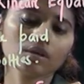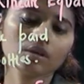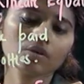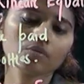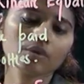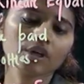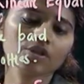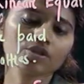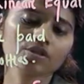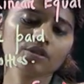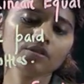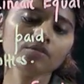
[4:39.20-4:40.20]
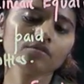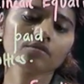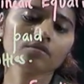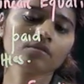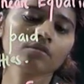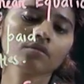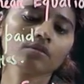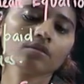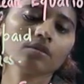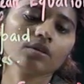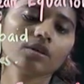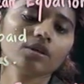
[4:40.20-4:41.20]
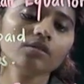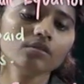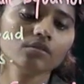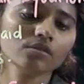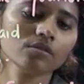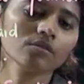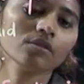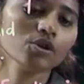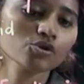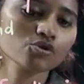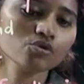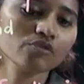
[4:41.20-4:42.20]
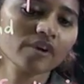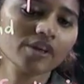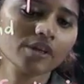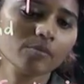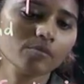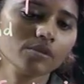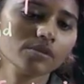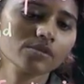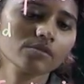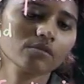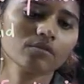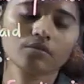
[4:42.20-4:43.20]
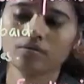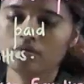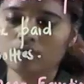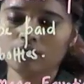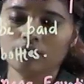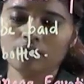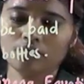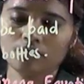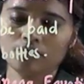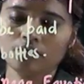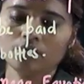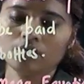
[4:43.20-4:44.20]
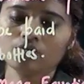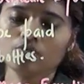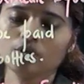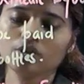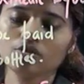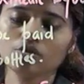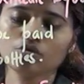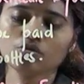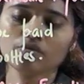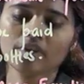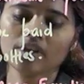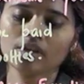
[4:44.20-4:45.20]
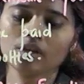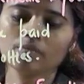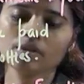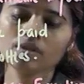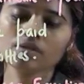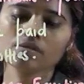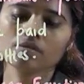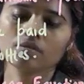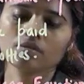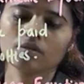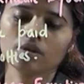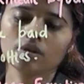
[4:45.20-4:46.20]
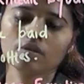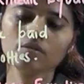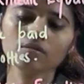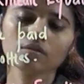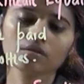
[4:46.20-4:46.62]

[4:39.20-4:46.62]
equation in two variables. So, what are the two variables here?